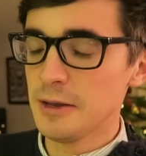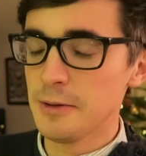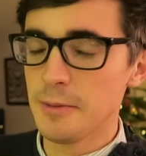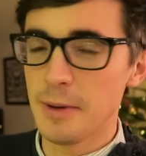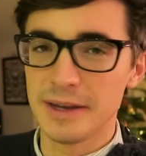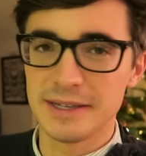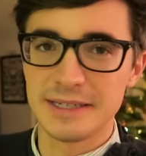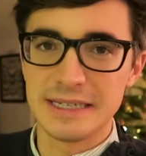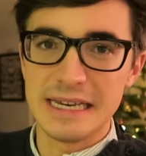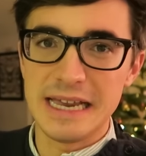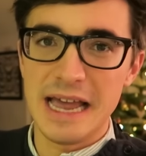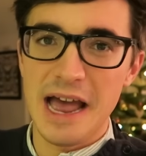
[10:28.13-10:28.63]
You
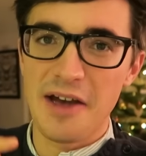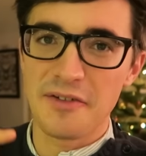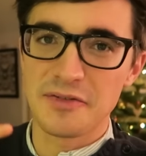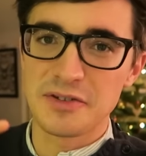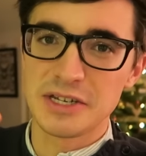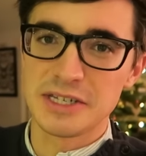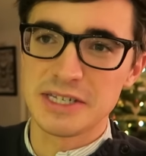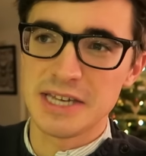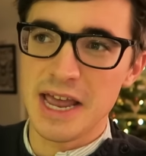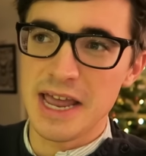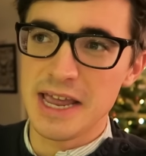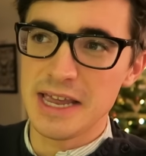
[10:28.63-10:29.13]
basically have
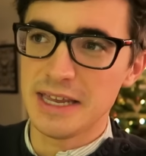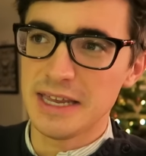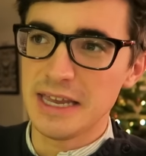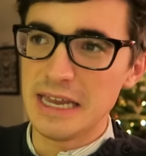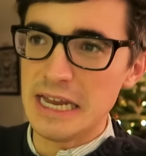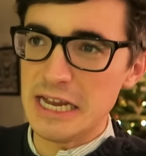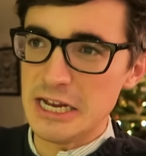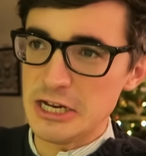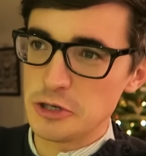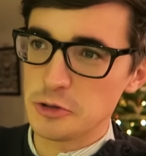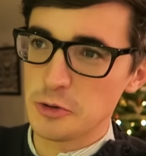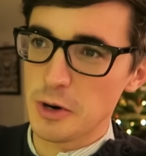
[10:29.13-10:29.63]
to
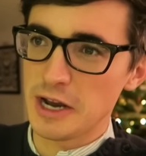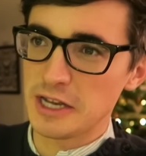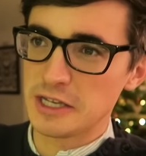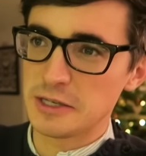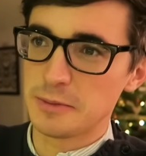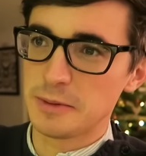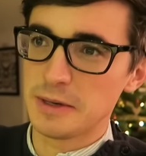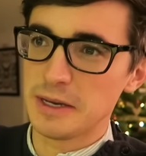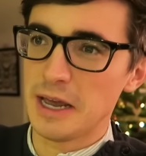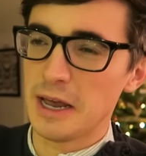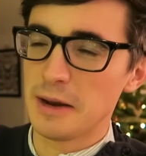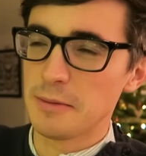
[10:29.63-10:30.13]
take each
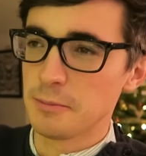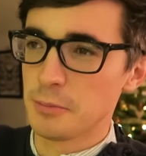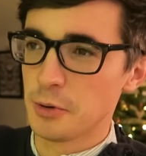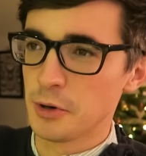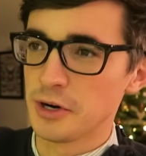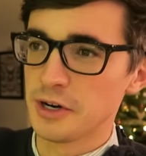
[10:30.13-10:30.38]
recipe and